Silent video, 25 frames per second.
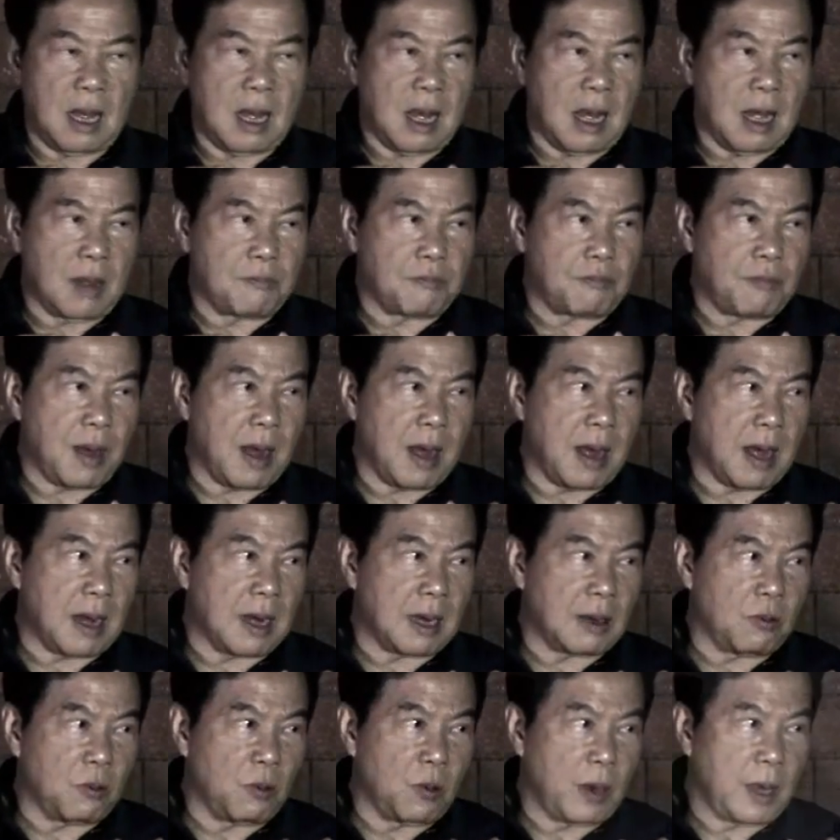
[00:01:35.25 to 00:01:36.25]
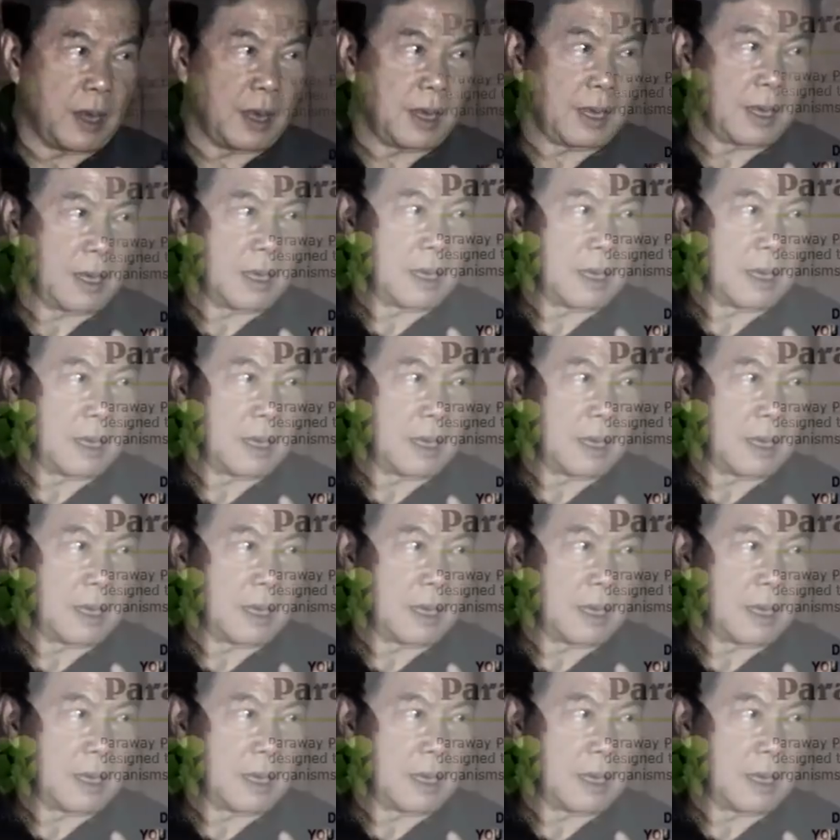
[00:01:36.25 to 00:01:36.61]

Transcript: and paraway,